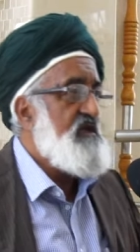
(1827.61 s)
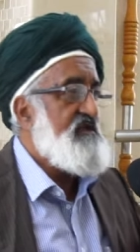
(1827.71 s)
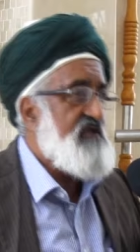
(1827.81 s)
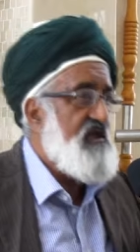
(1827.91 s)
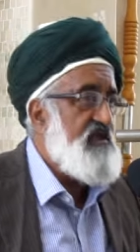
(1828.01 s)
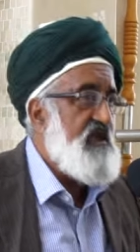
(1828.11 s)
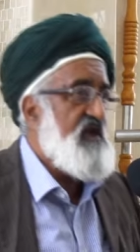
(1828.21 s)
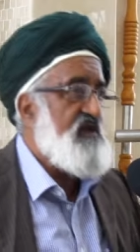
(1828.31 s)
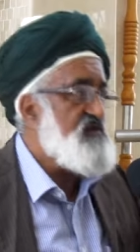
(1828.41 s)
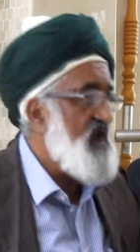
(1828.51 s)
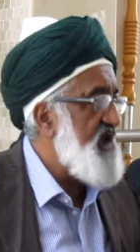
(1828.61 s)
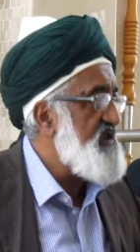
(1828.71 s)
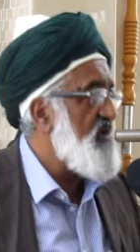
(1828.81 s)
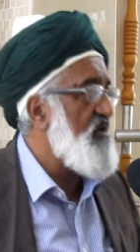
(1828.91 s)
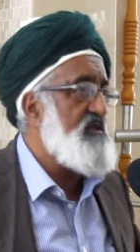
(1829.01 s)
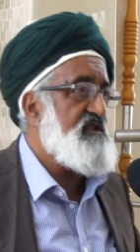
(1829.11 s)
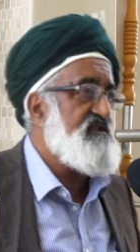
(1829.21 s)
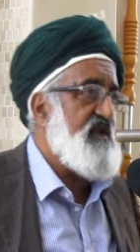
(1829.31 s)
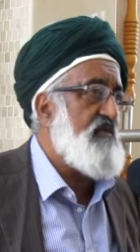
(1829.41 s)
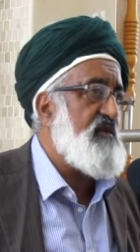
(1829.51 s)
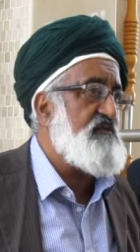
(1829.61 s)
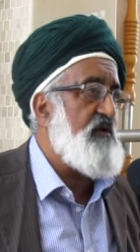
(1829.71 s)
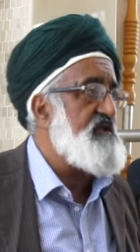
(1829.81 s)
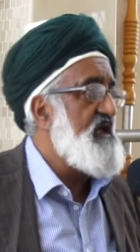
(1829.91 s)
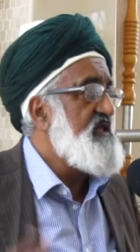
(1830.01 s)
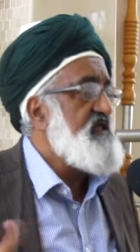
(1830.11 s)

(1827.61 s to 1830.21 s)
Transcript: Syria, China, all these trouble spots.